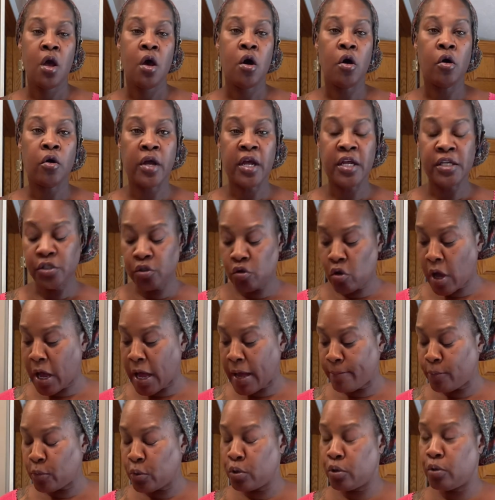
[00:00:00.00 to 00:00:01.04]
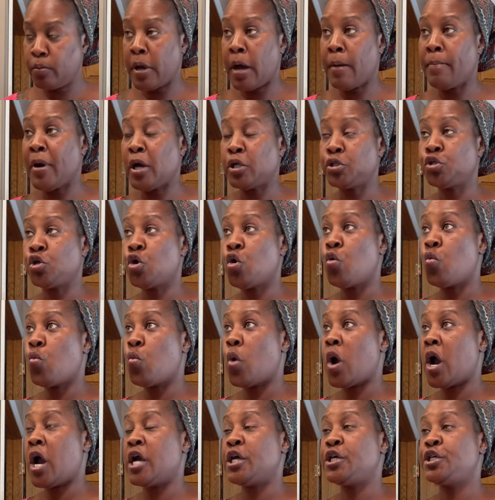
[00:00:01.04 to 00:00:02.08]
Okay, so I'm about to go
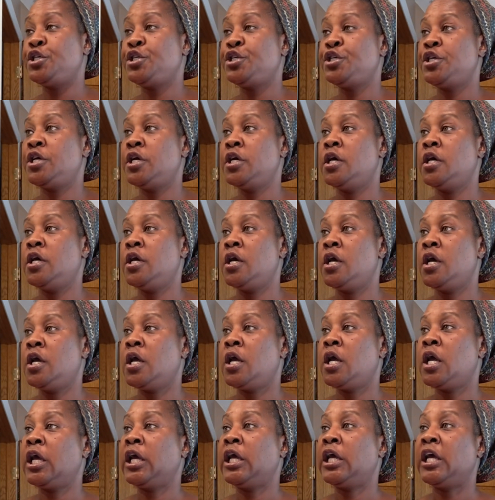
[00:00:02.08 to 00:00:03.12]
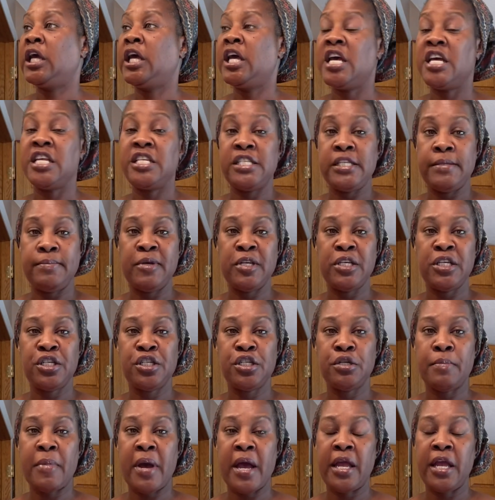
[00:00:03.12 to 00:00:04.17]
wash and deep
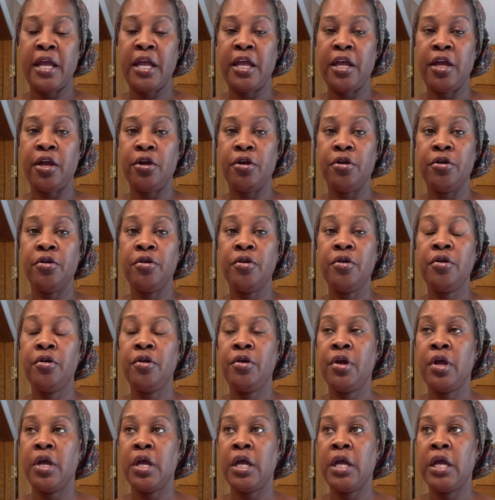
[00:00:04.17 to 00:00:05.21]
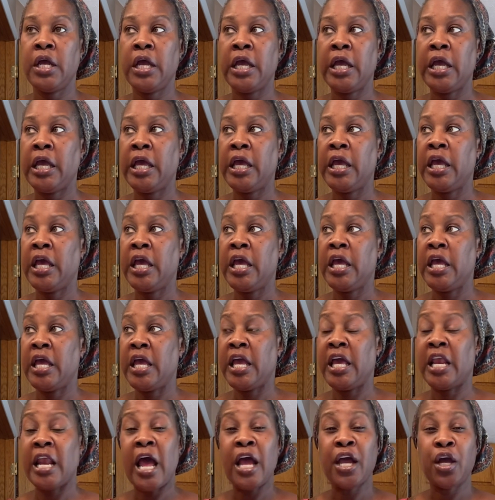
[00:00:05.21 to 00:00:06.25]
condition my hair.
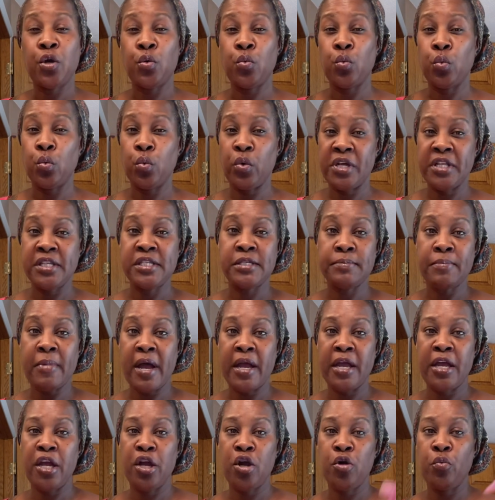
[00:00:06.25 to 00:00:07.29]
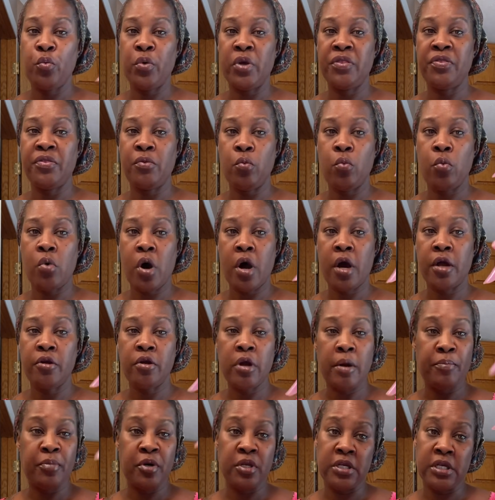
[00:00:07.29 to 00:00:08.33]
And I could rinse my hair with the water. I
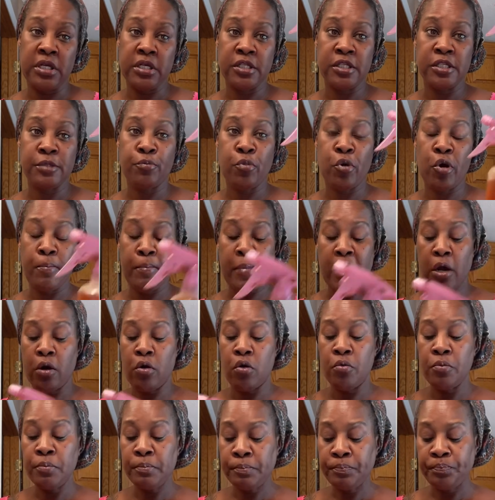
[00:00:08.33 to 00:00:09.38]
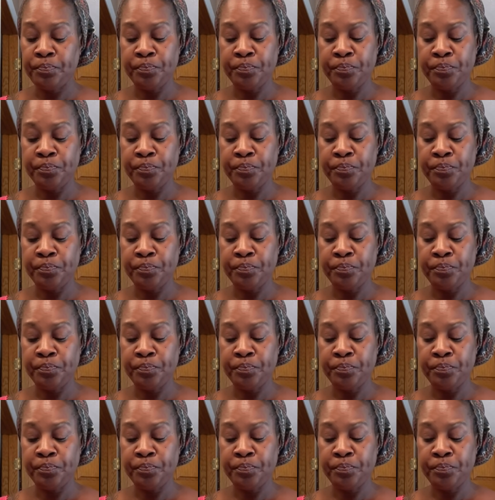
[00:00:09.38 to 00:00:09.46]
put it in a spray bottle.